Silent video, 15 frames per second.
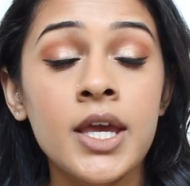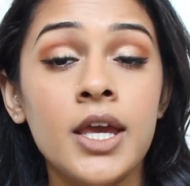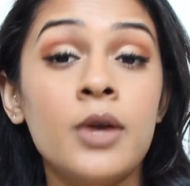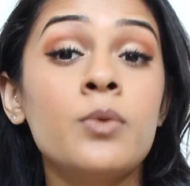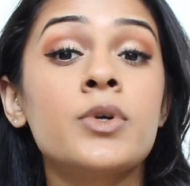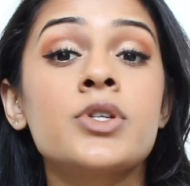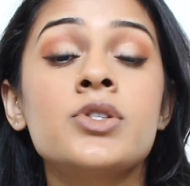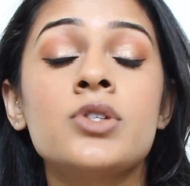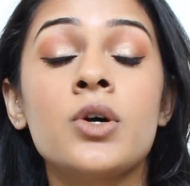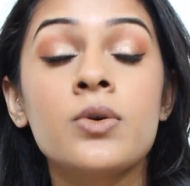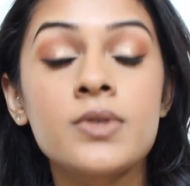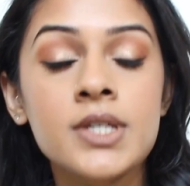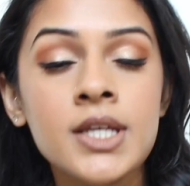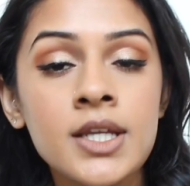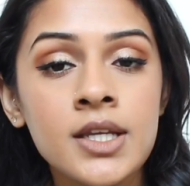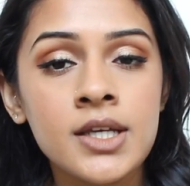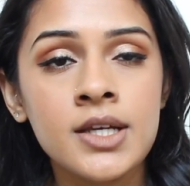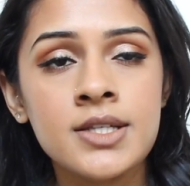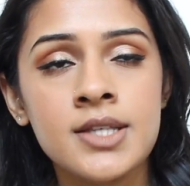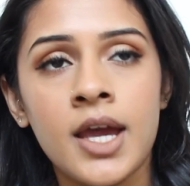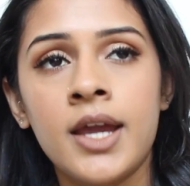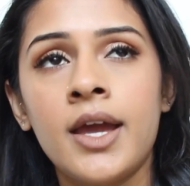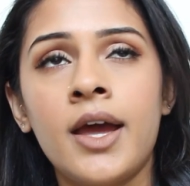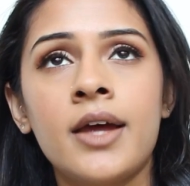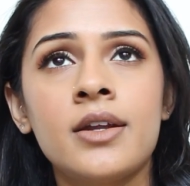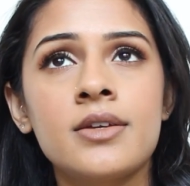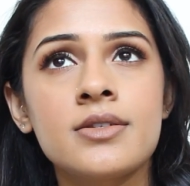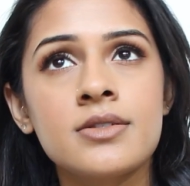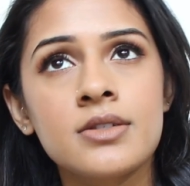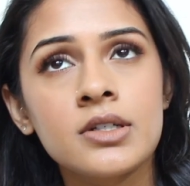It was so tedious. I
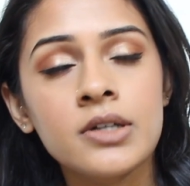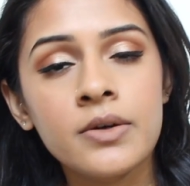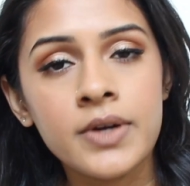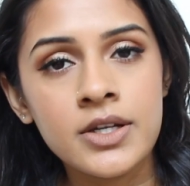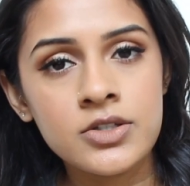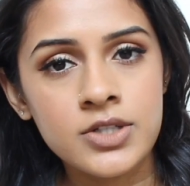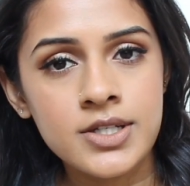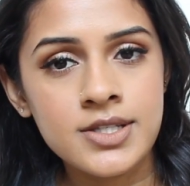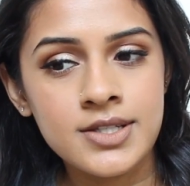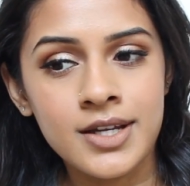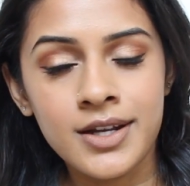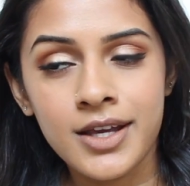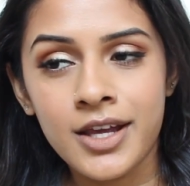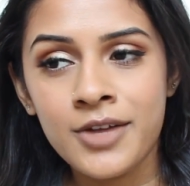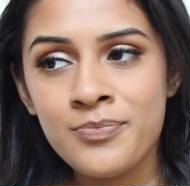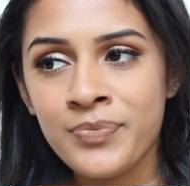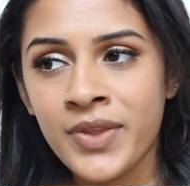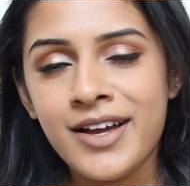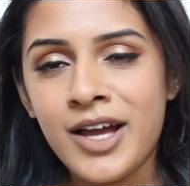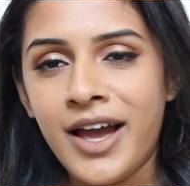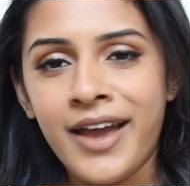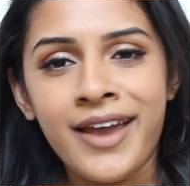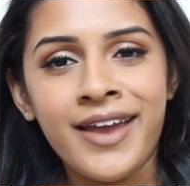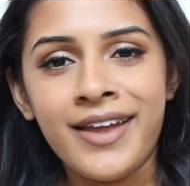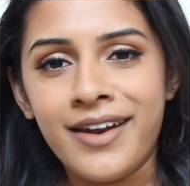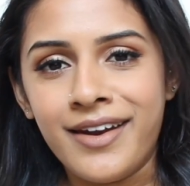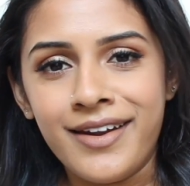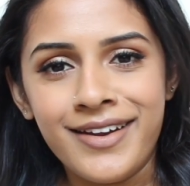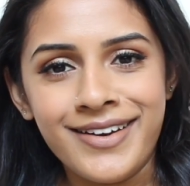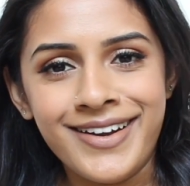had zero interest in it. I
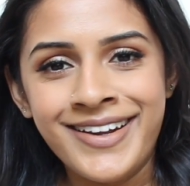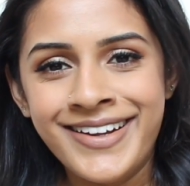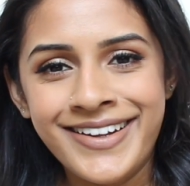hated it.